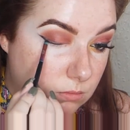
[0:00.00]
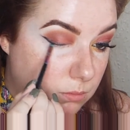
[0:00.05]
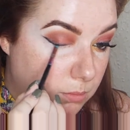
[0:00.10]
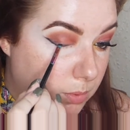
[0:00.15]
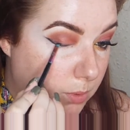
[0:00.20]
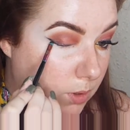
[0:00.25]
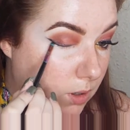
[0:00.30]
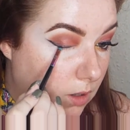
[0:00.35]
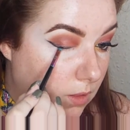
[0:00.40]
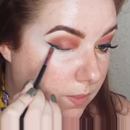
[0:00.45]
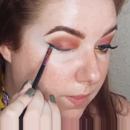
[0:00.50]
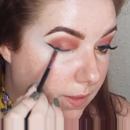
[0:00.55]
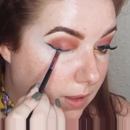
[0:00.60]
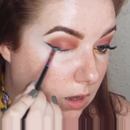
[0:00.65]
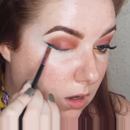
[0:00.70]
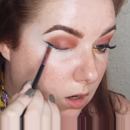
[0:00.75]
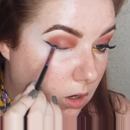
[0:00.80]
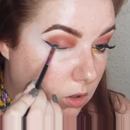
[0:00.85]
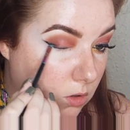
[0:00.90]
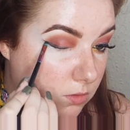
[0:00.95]
put
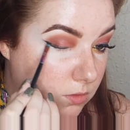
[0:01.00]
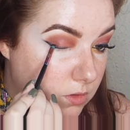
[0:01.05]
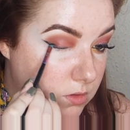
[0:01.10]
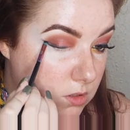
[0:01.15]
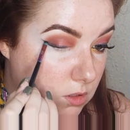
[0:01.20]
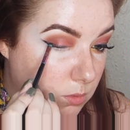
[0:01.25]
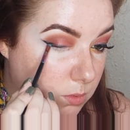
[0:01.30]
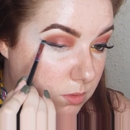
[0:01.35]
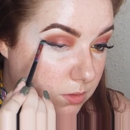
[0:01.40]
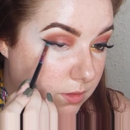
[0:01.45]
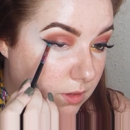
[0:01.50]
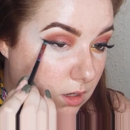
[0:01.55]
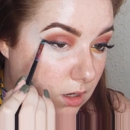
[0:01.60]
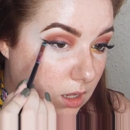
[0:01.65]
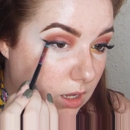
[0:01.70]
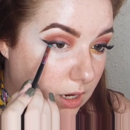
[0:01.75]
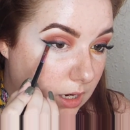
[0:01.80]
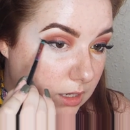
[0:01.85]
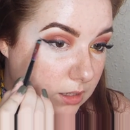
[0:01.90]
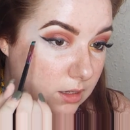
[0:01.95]
that over the top of the
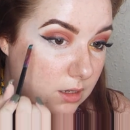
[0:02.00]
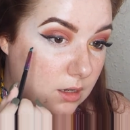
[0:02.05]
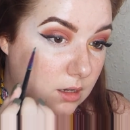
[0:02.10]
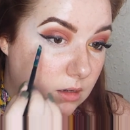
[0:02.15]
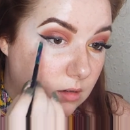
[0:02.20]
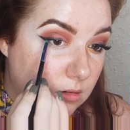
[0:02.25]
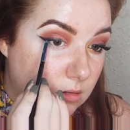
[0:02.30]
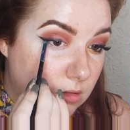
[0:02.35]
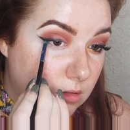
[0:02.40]
liner,